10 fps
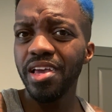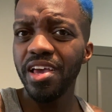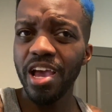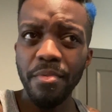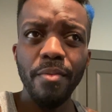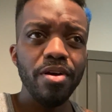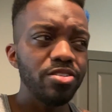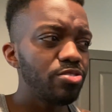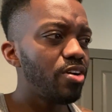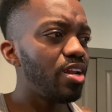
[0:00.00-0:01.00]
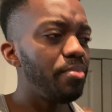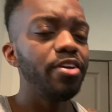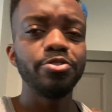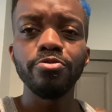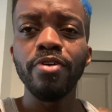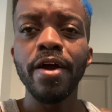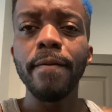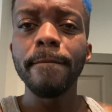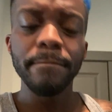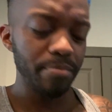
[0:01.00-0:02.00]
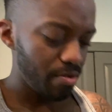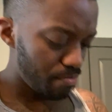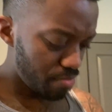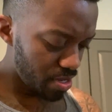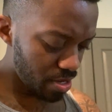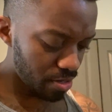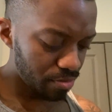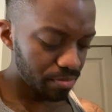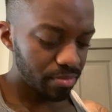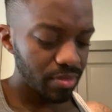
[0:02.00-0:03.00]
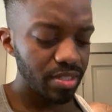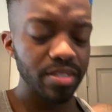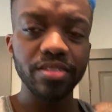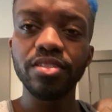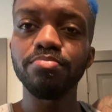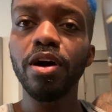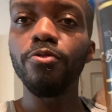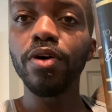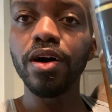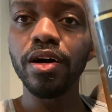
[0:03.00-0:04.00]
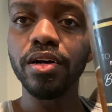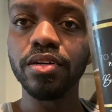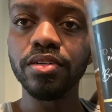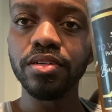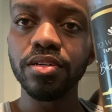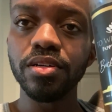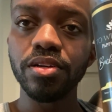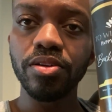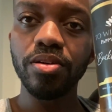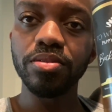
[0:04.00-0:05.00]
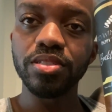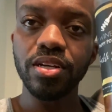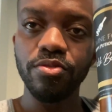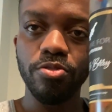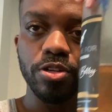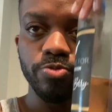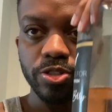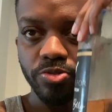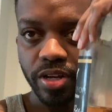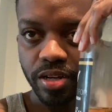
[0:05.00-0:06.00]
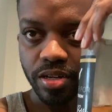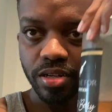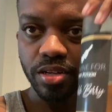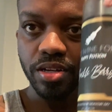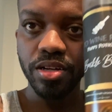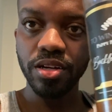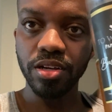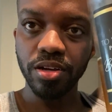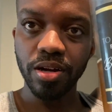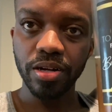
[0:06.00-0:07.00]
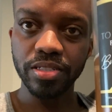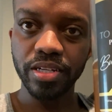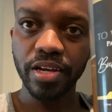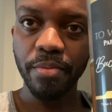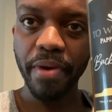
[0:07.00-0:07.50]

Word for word: Hit me up on Instagram, let me get you right. But yeah, this is my wine. You know what I'm saying? Of course, we drinking it. You know what I'm saying?